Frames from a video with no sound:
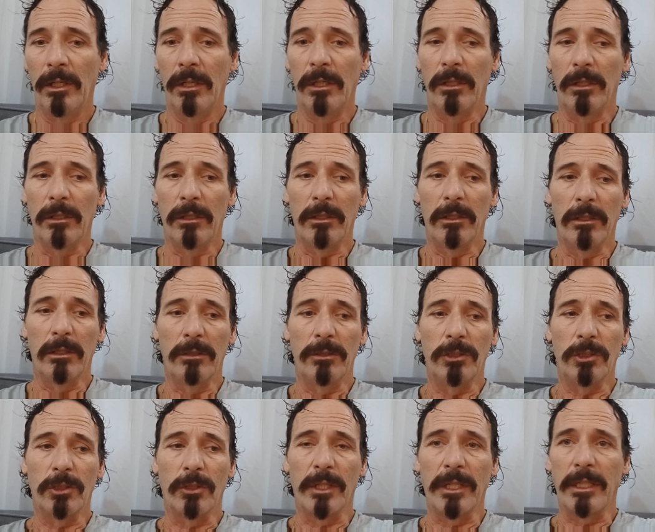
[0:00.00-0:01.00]

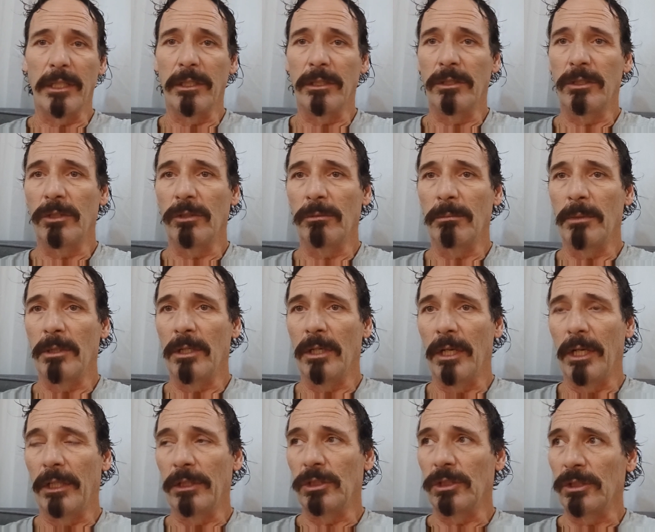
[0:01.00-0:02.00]
drinking too
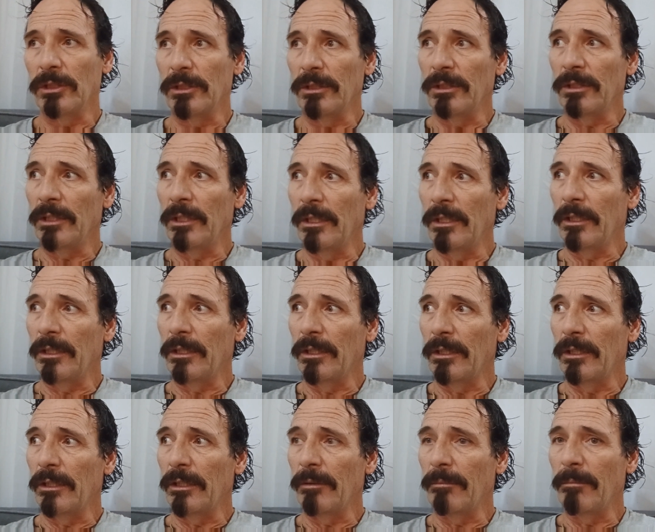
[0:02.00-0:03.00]
much, and
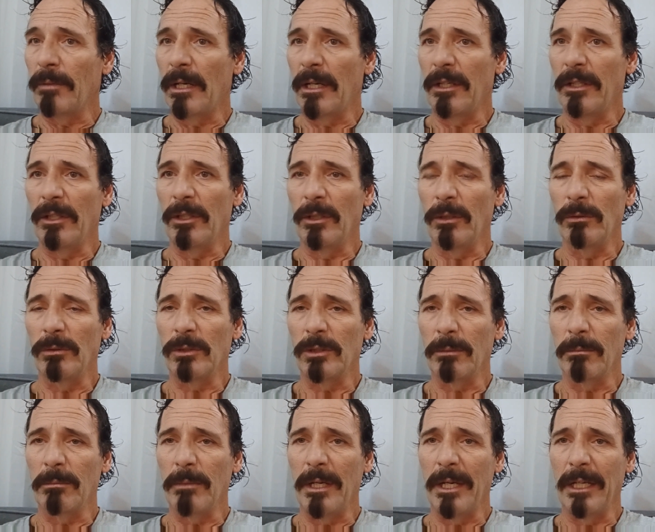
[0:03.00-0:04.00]
I know
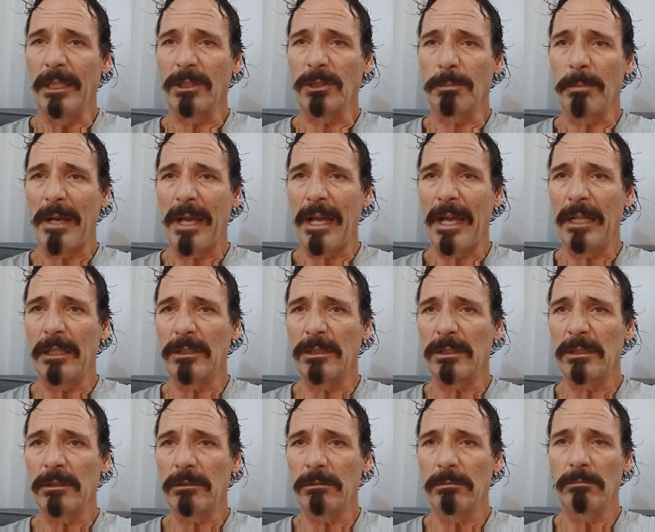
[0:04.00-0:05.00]
some
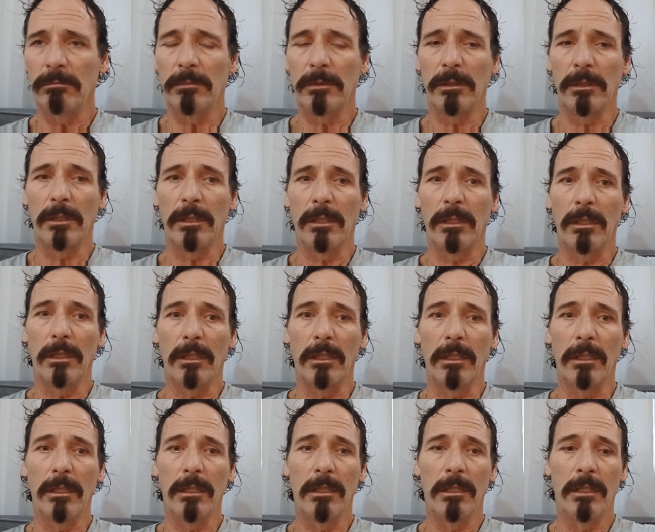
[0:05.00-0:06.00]
expats, a